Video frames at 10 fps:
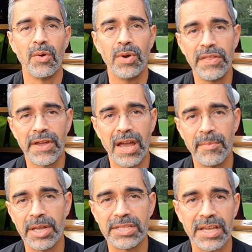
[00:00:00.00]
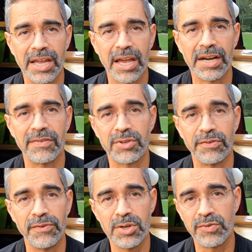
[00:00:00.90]
One of the comments I got after
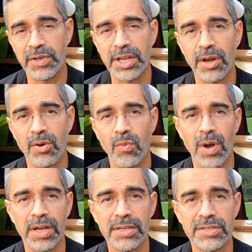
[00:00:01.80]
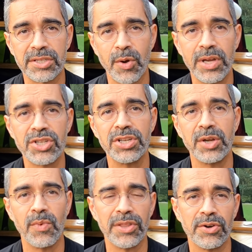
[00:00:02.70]
the first video was
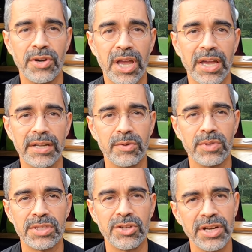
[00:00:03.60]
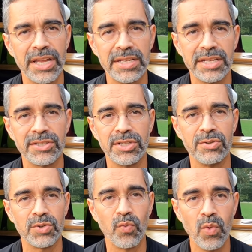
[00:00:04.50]
questioning whether or not it was a good idea to
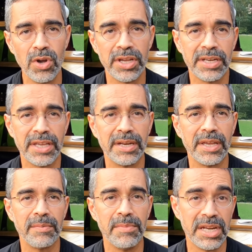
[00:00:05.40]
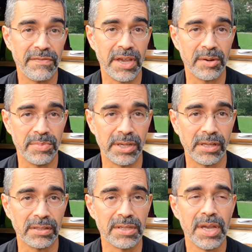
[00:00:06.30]
use wood in a minivan
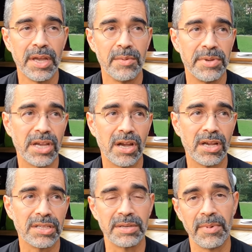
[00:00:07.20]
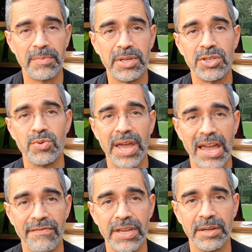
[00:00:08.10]
build because it might be too
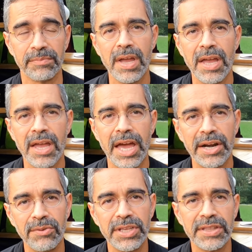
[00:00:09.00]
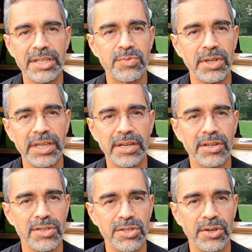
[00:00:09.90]
heavy. I don't think that's really a
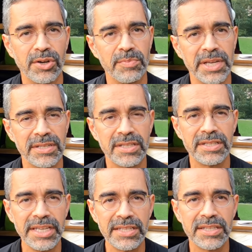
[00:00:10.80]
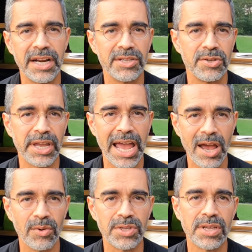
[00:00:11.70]
concern because the seats that I took
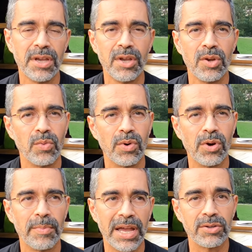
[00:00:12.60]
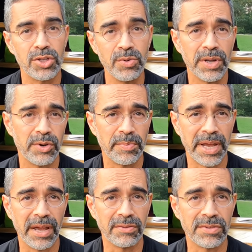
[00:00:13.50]
out were about 200
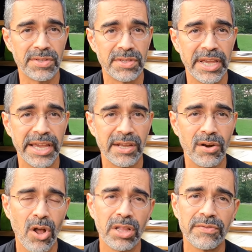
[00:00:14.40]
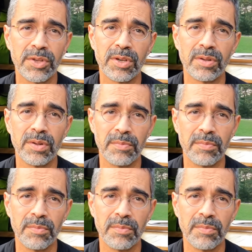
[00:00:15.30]
pounds and all of the